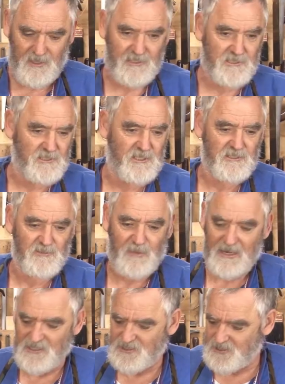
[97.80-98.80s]
that's
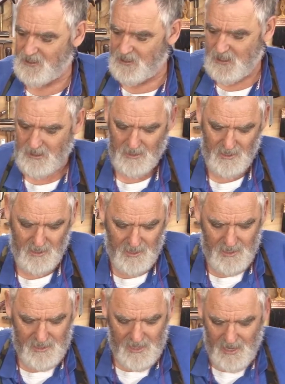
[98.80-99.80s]
Spanish cedar.
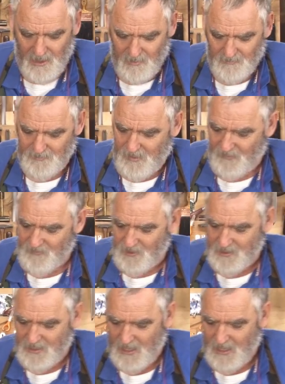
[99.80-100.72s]
Now, I've got to